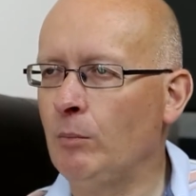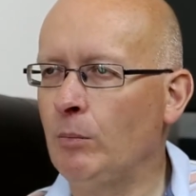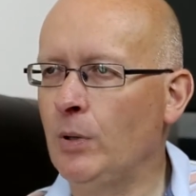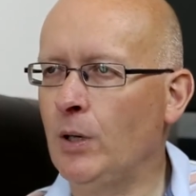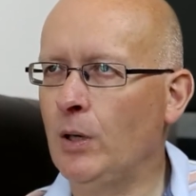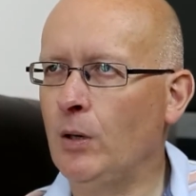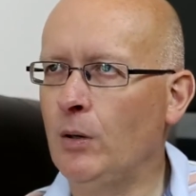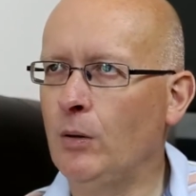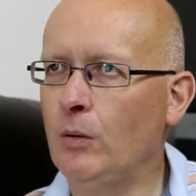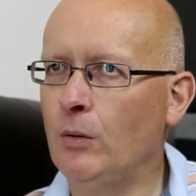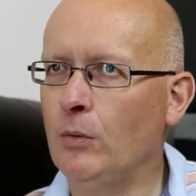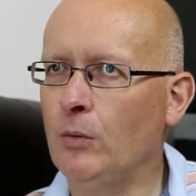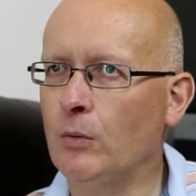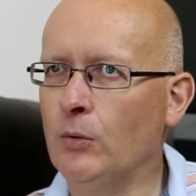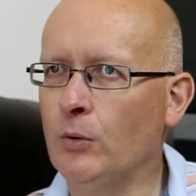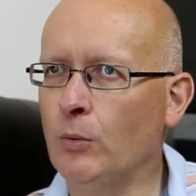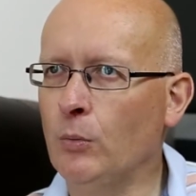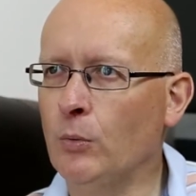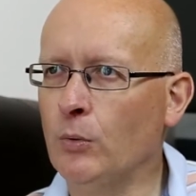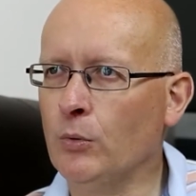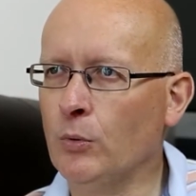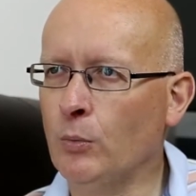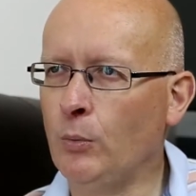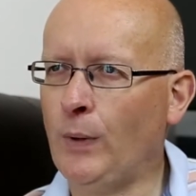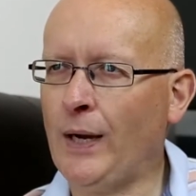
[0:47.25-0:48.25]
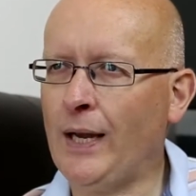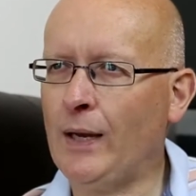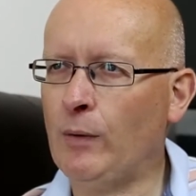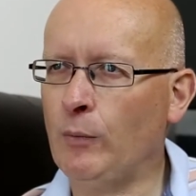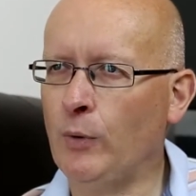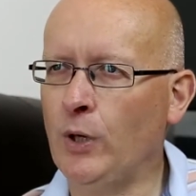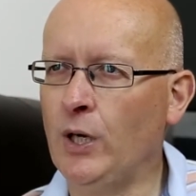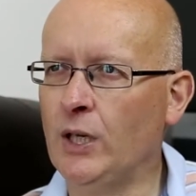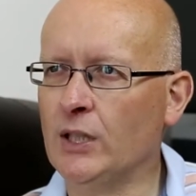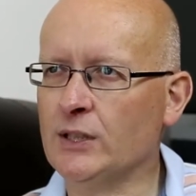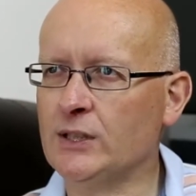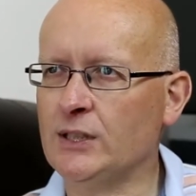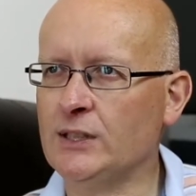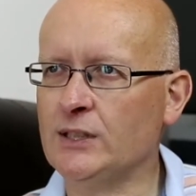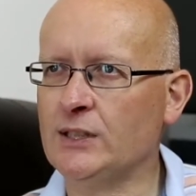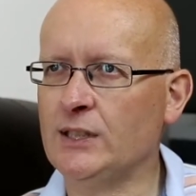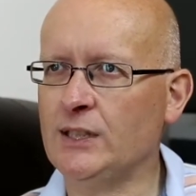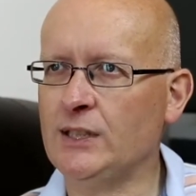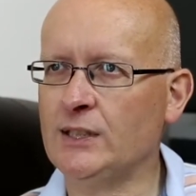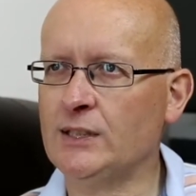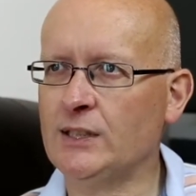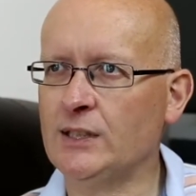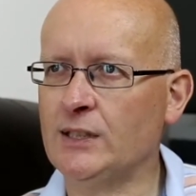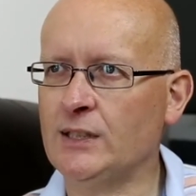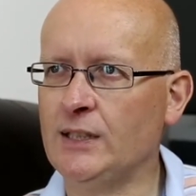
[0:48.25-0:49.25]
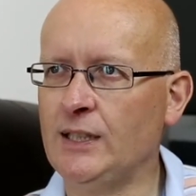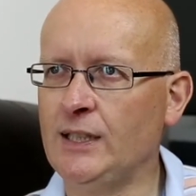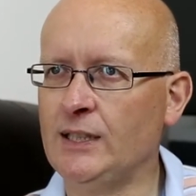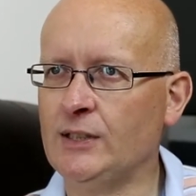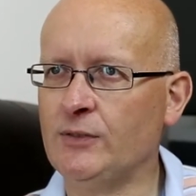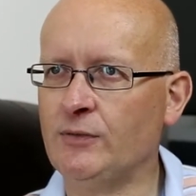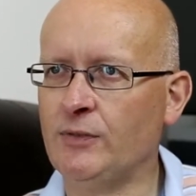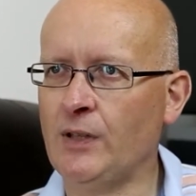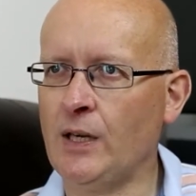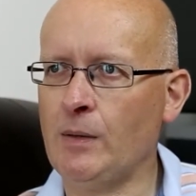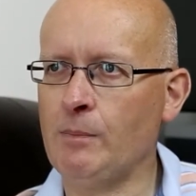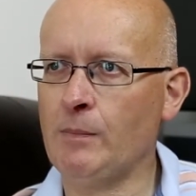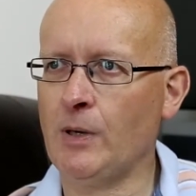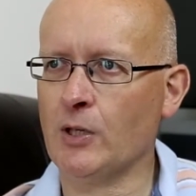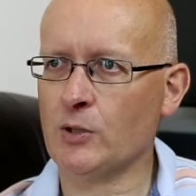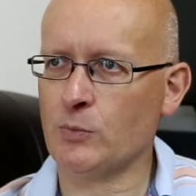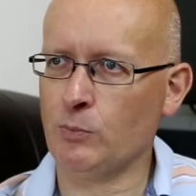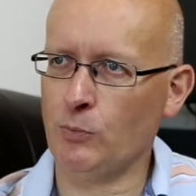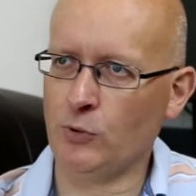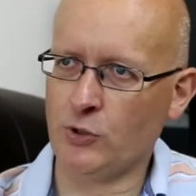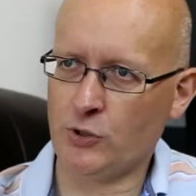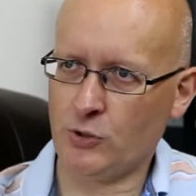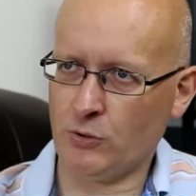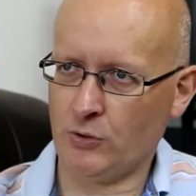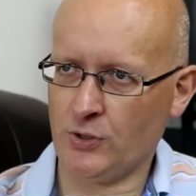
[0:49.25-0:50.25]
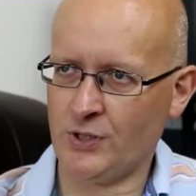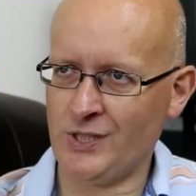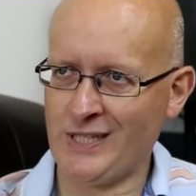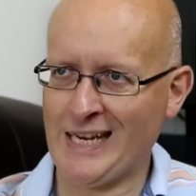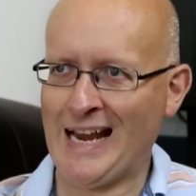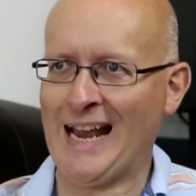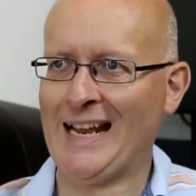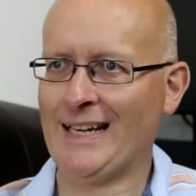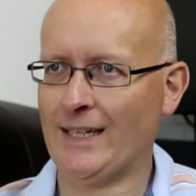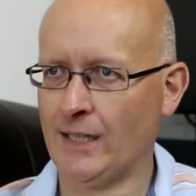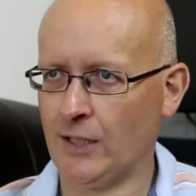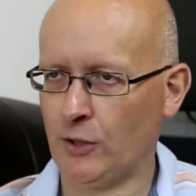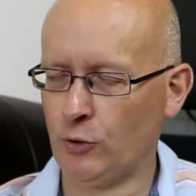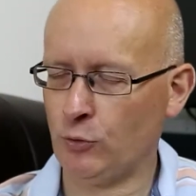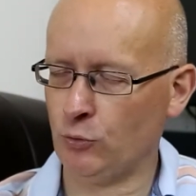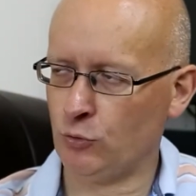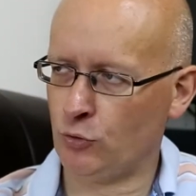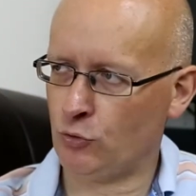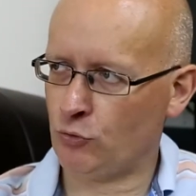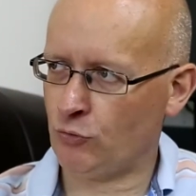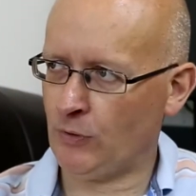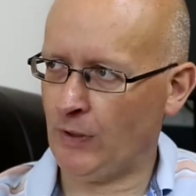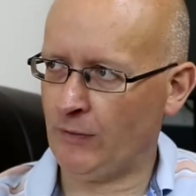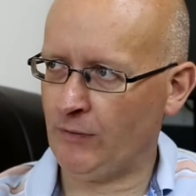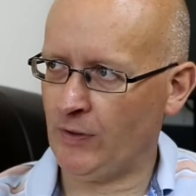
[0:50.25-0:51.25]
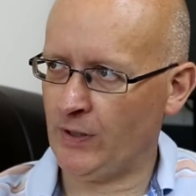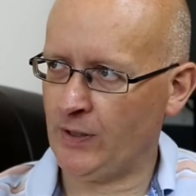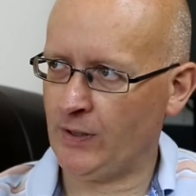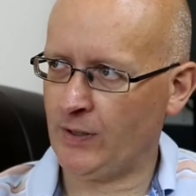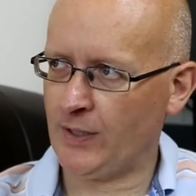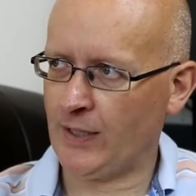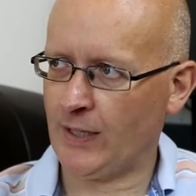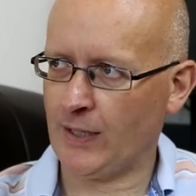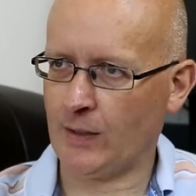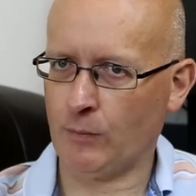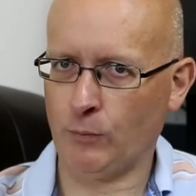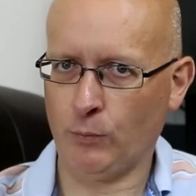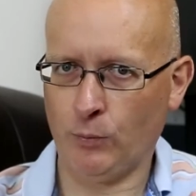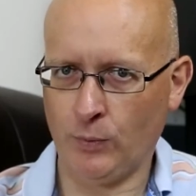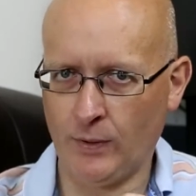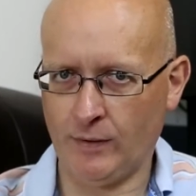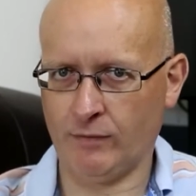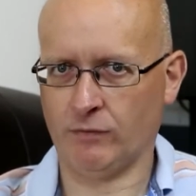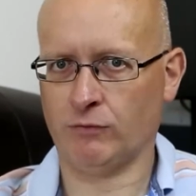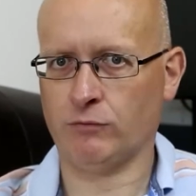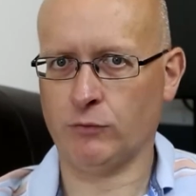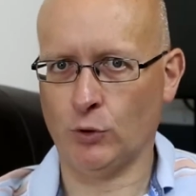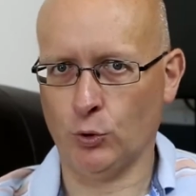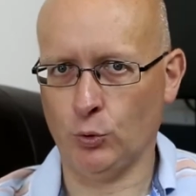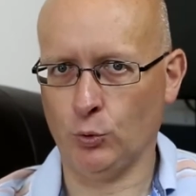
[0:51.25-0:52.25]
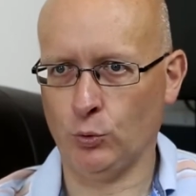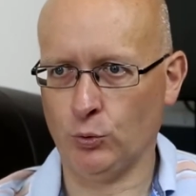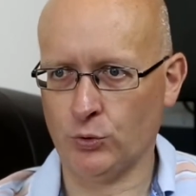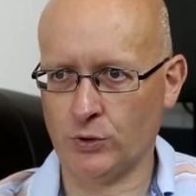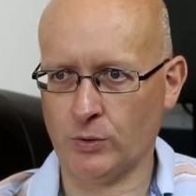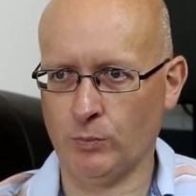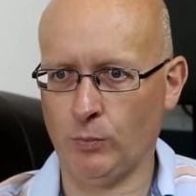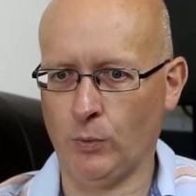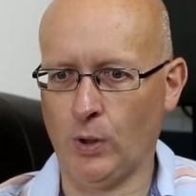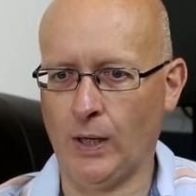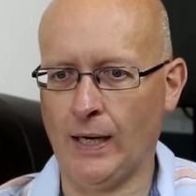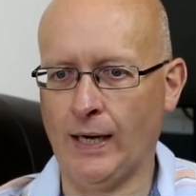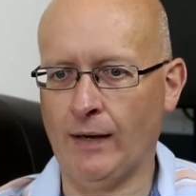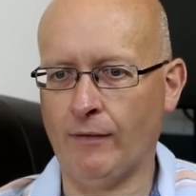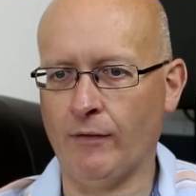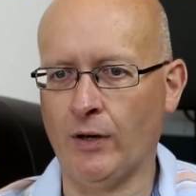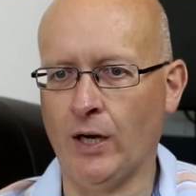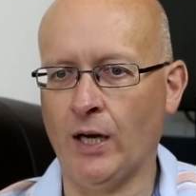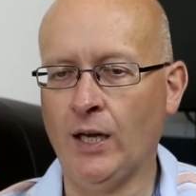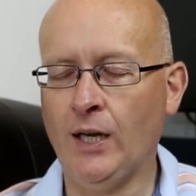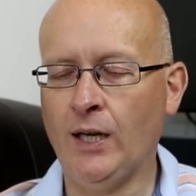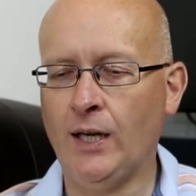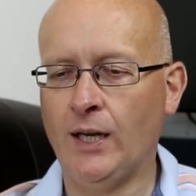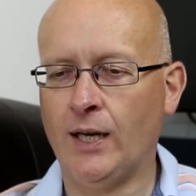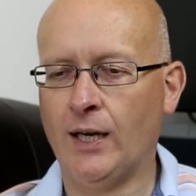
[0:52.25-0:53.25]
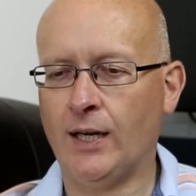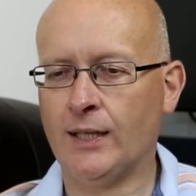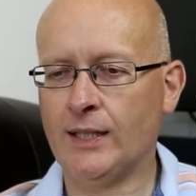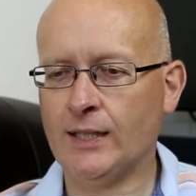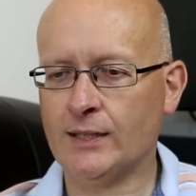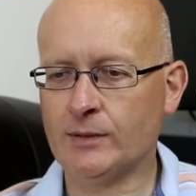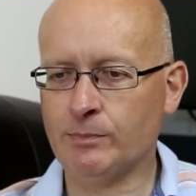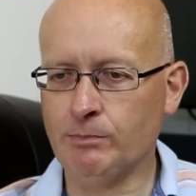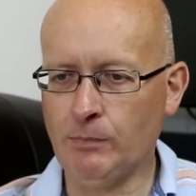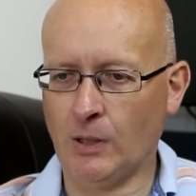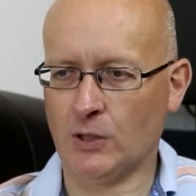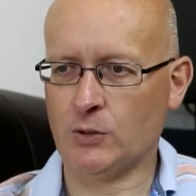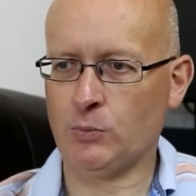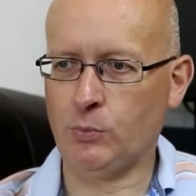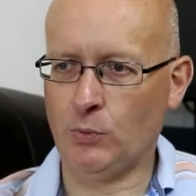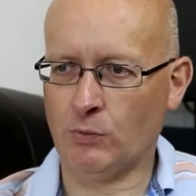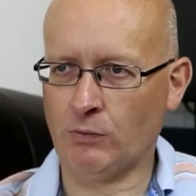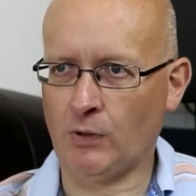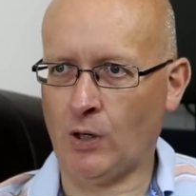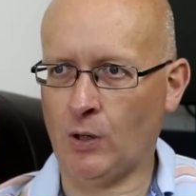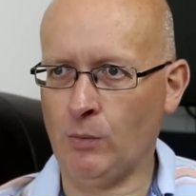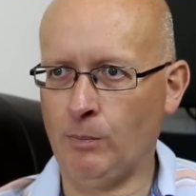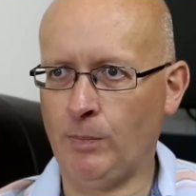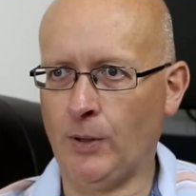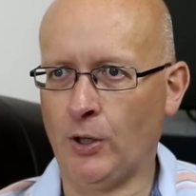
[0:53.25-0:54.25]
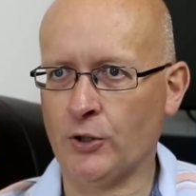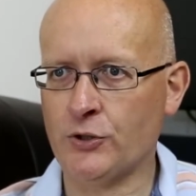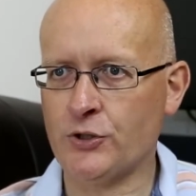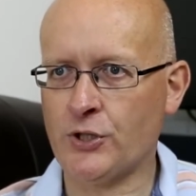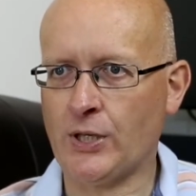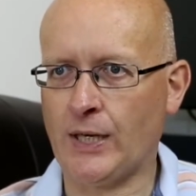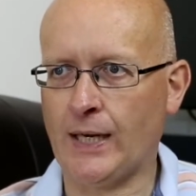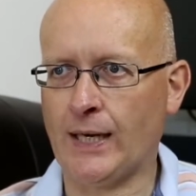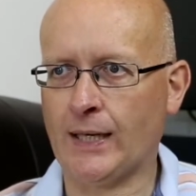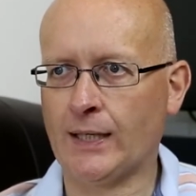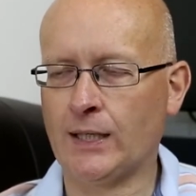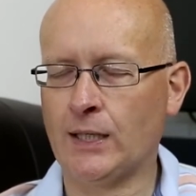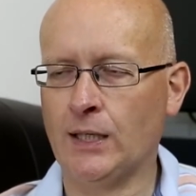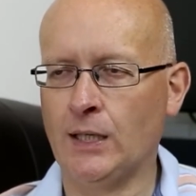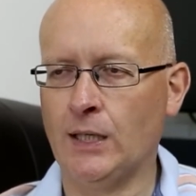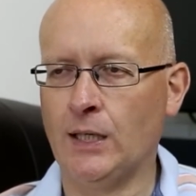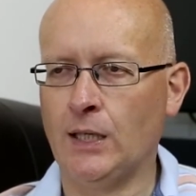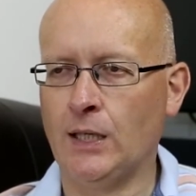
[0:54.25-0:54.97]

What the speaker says: But the way it works is that it's very much more sort of technicals driven thing with rules and whatever. And it's much more robotic.